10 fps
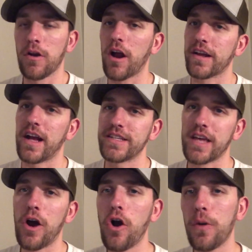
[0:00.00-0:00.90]
All right, guys,
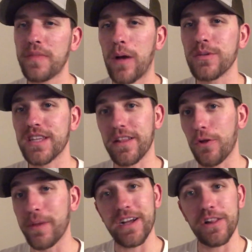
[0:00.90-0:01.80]
I hope that was a
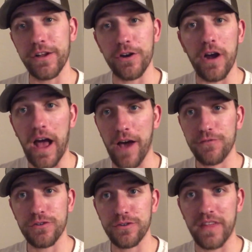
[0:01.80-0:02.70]
little bit clearer
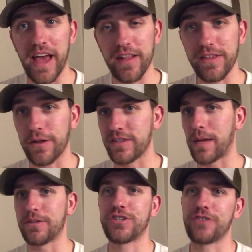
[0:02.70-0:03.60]
after that little
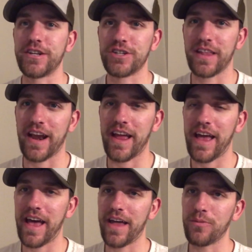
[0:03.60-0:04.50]
demonstration that I
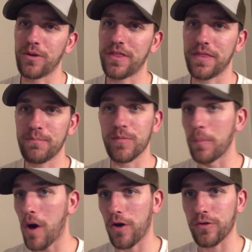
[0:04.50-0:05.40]
had with the
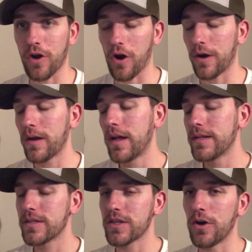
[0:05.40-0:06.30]
model car.
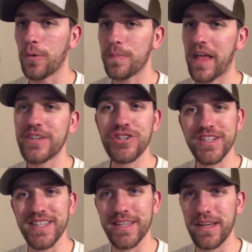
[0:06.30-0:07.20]
So as you
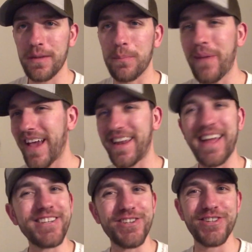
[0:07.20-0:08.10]
can see, man,
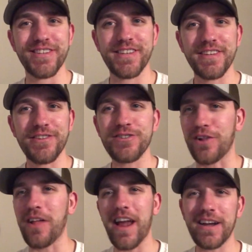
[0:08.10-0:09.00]
it just, there's a
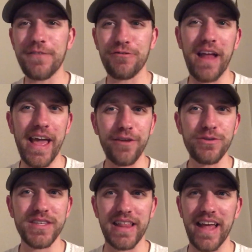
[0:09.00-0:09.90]
lot of different
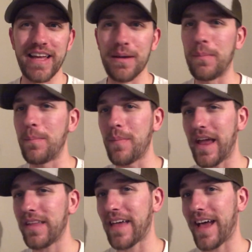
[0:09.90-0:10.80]
angles that can
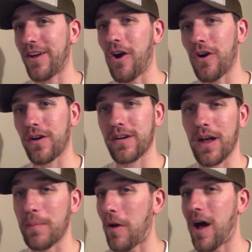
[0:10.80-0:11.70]
make that car
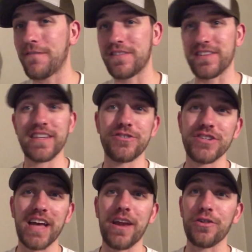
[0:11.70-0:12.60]
come off and
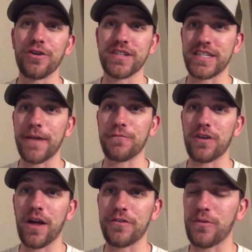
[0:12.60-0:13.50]
just kind of look
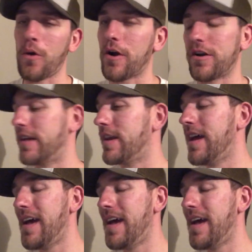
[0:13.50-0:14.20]
different under the water. And